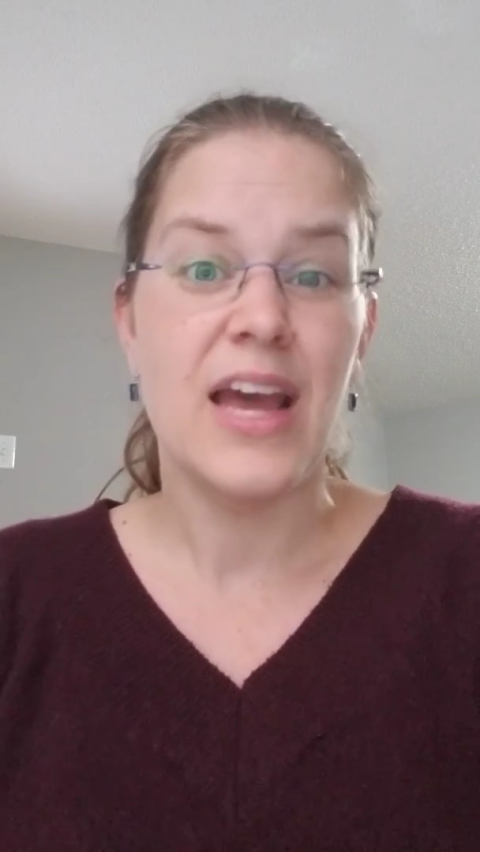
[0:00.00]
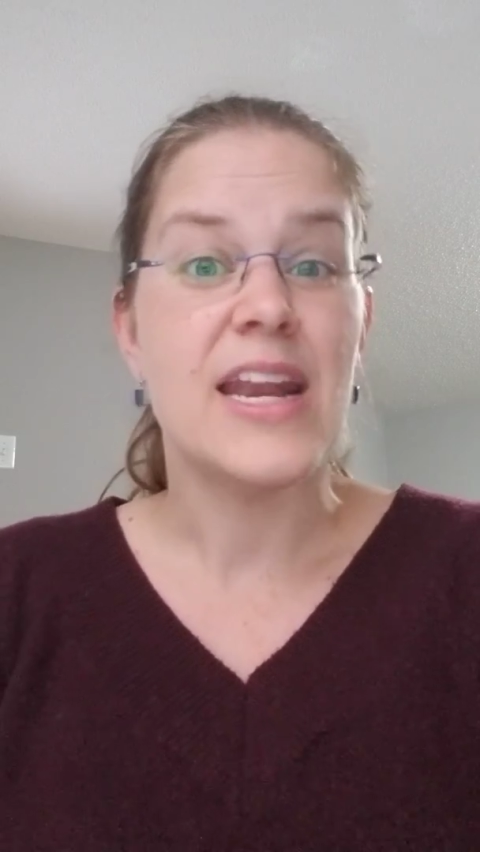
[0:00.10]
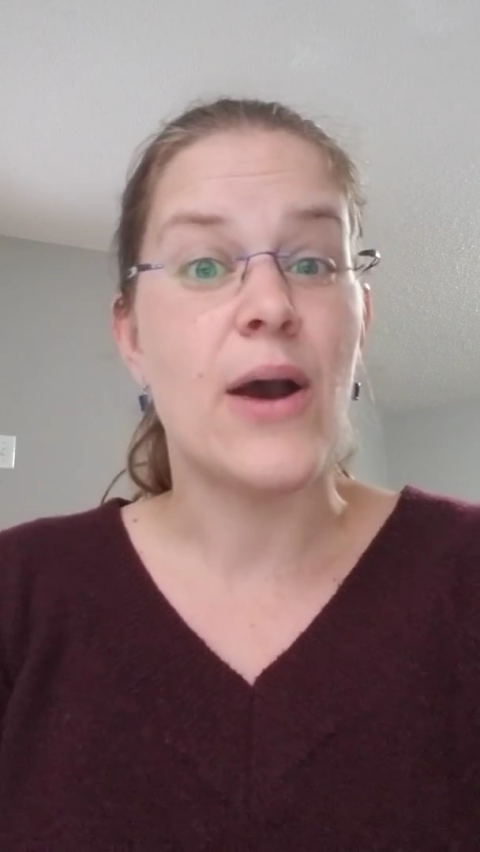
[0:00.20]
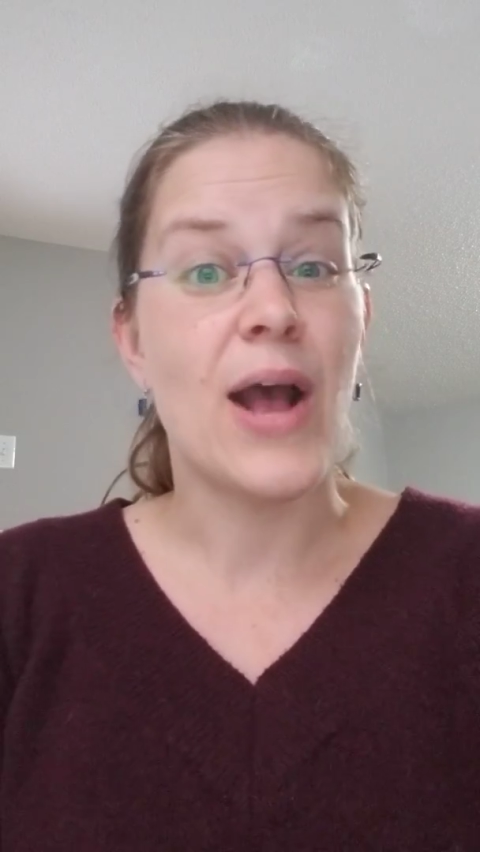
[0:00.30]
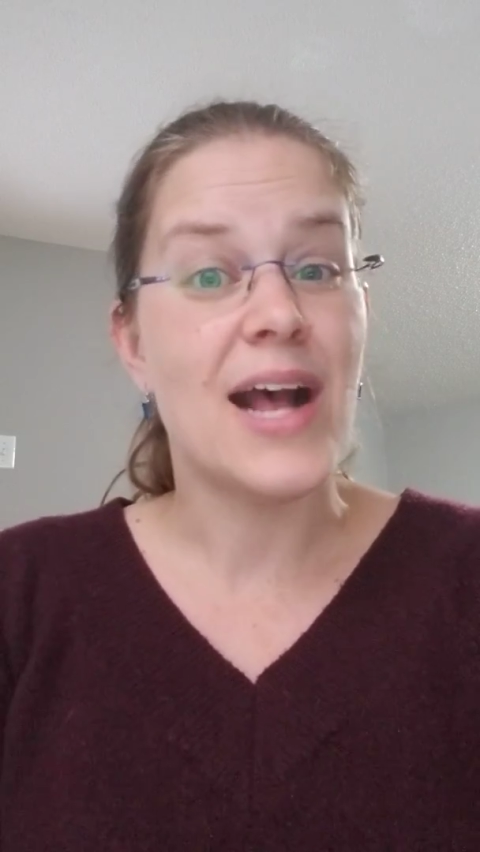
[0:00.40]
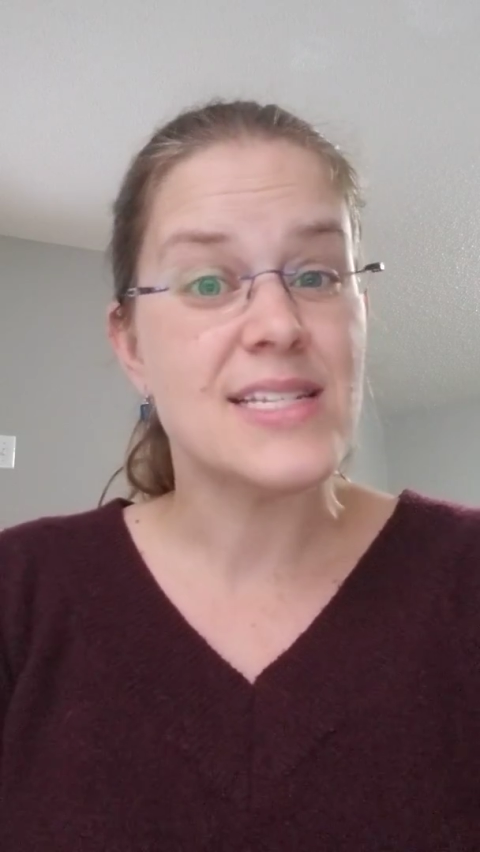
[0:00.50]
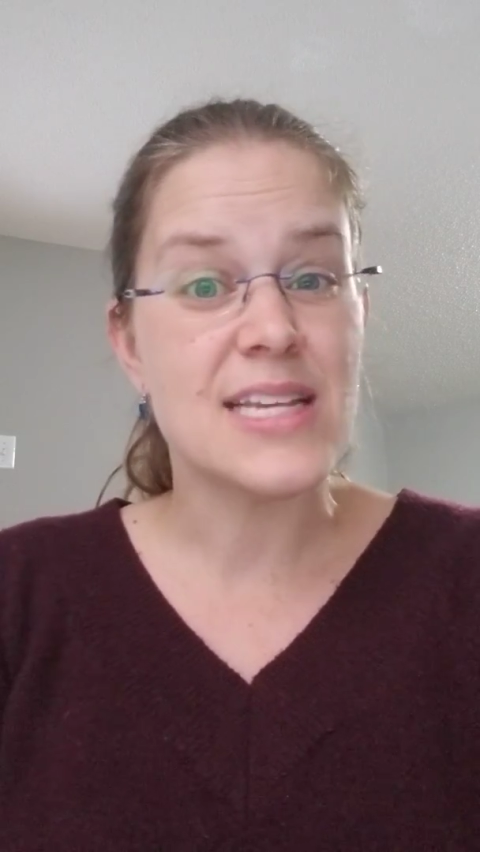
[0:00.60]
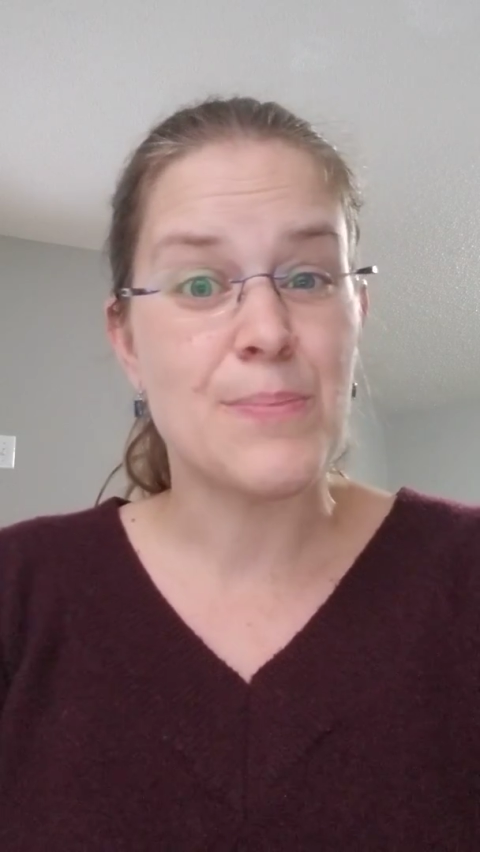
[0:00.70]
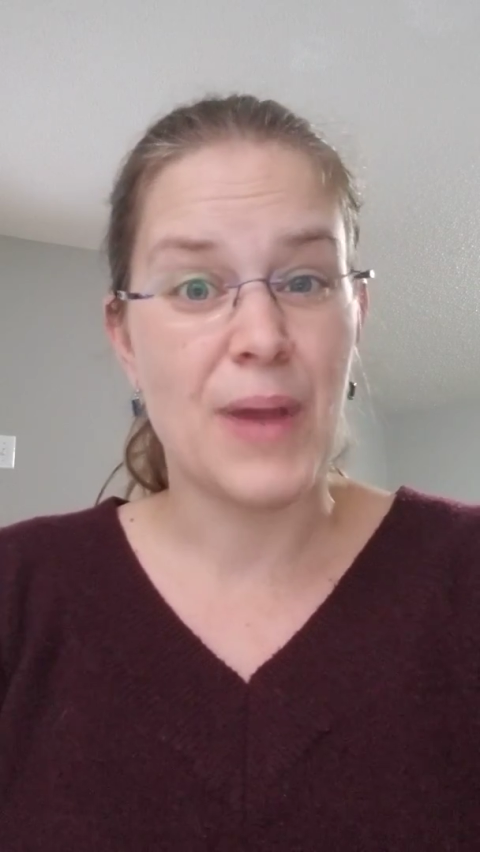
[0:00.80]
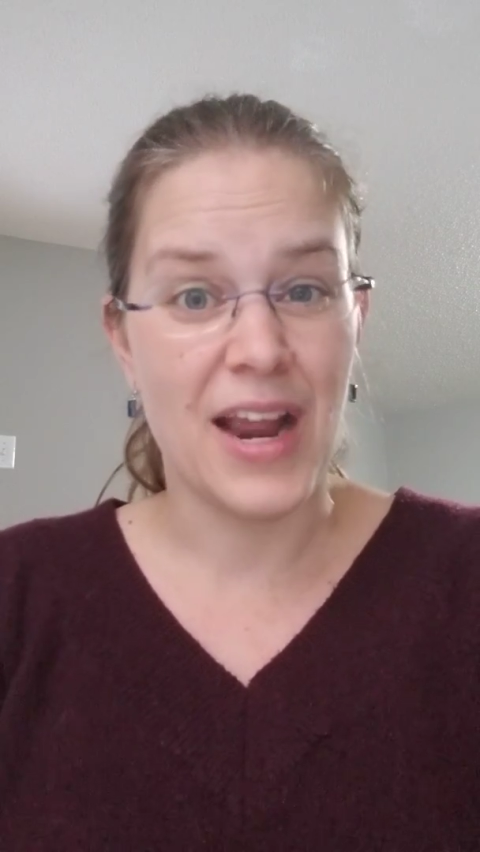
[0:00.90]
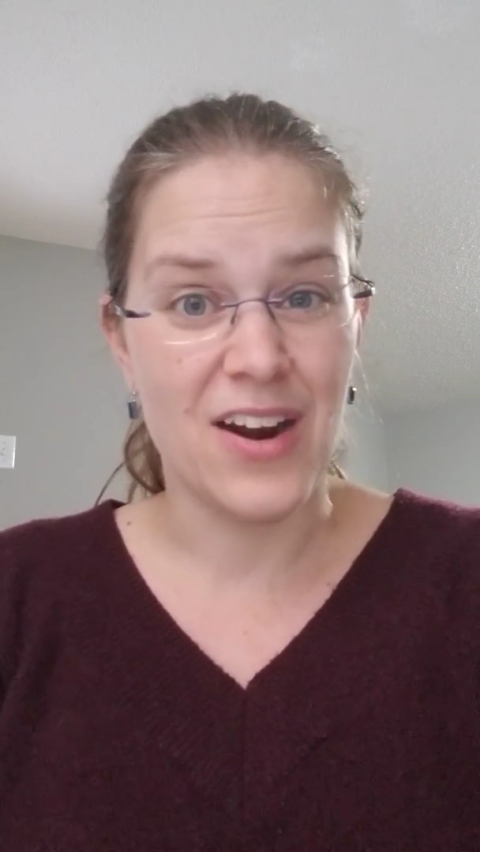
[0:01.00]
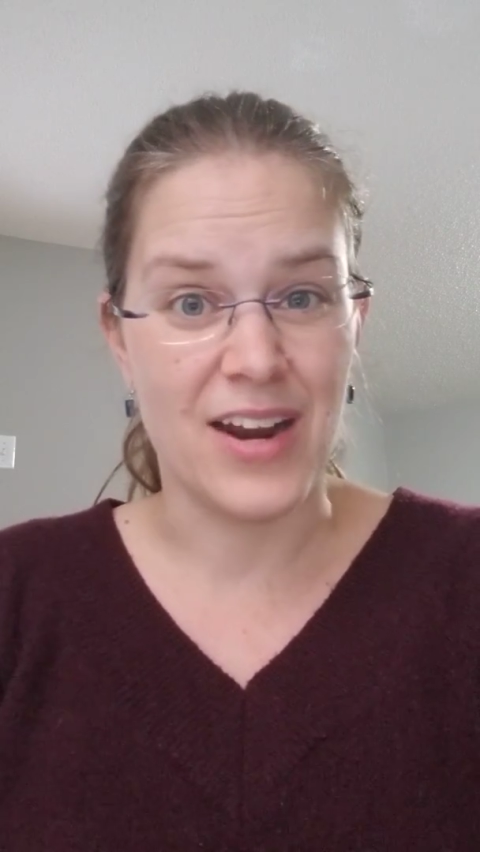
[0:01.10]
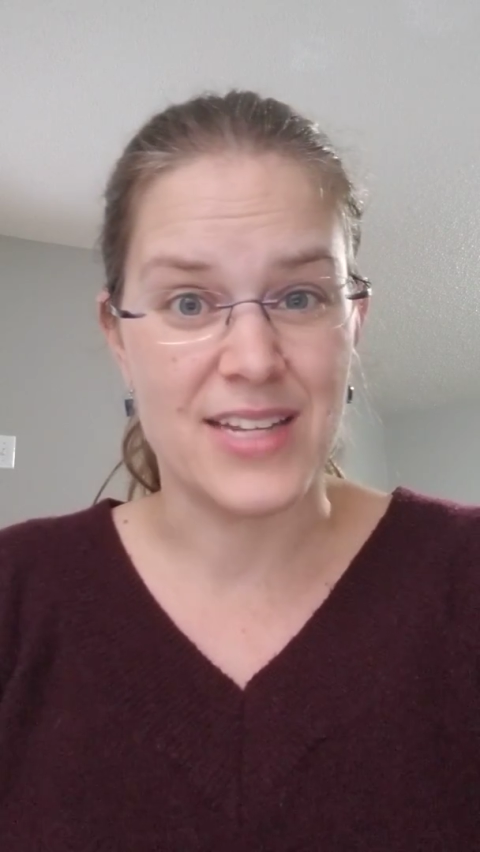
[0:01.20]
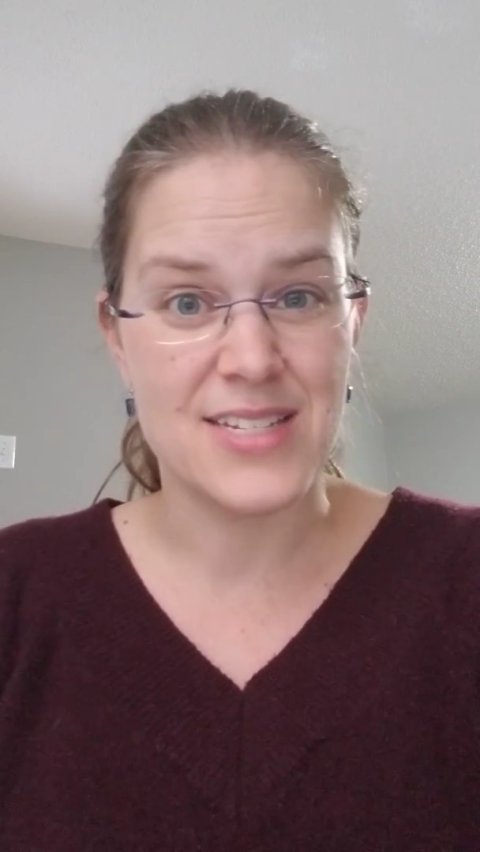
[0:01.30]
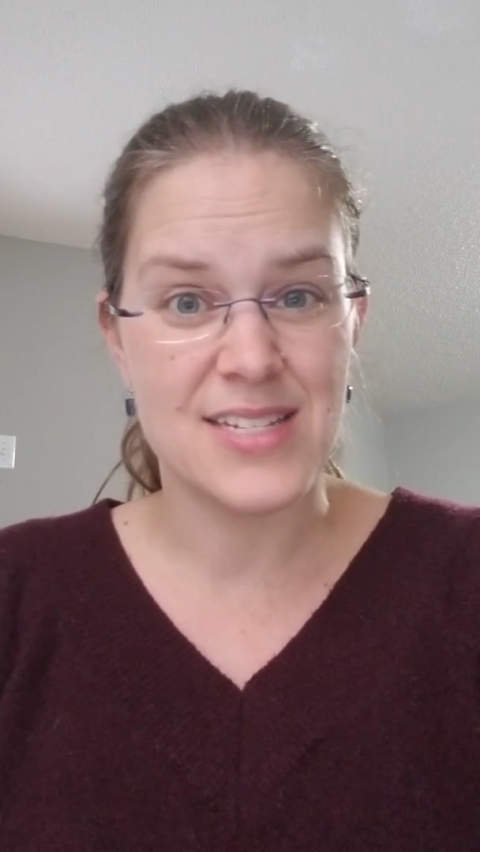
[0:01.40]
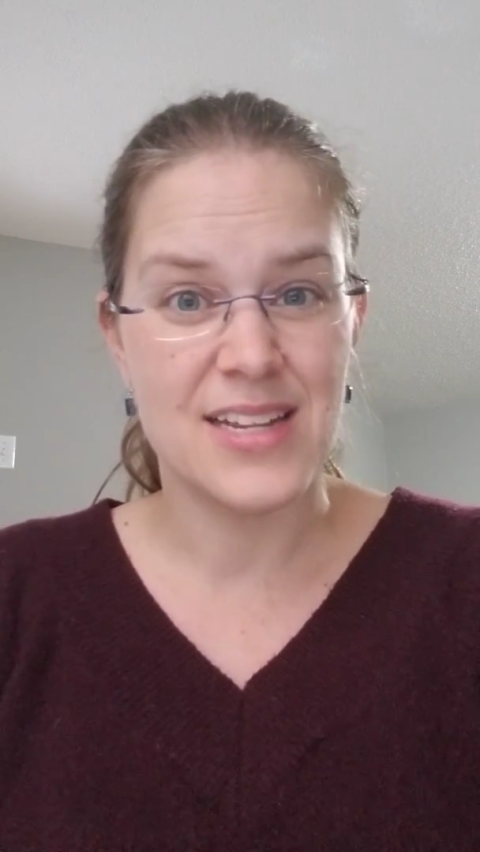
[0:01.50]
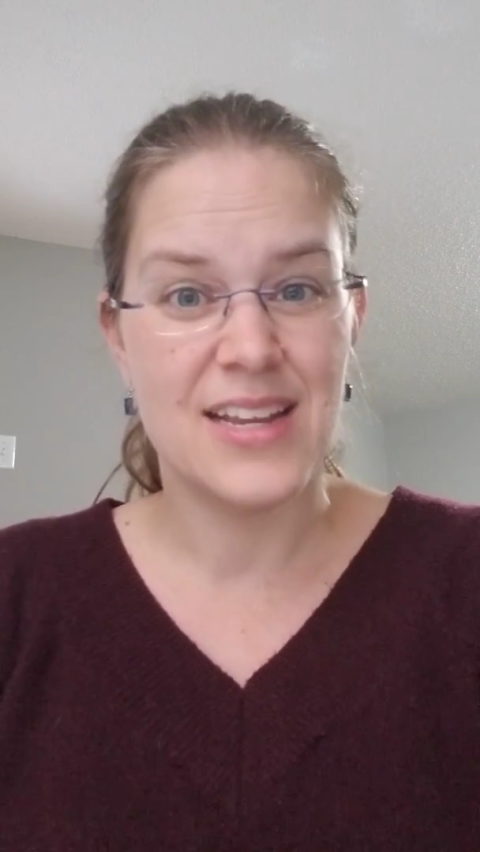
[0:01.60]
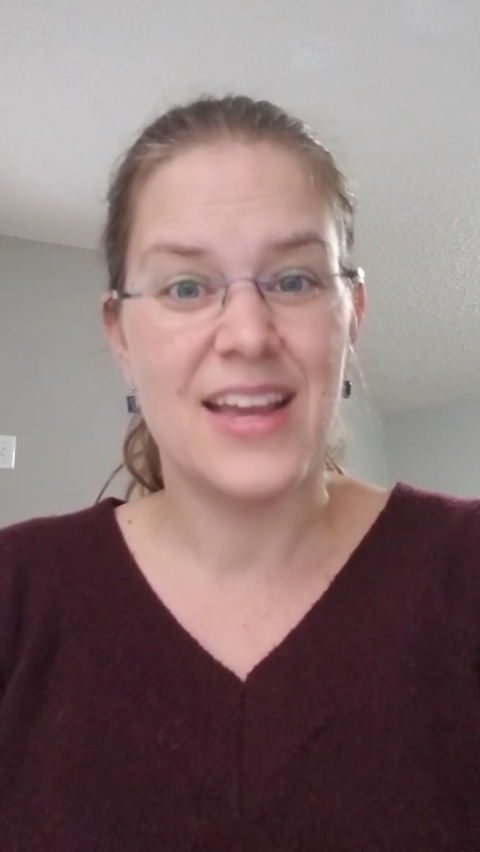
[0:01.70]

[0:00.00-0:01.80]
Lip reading: Now, as a parent,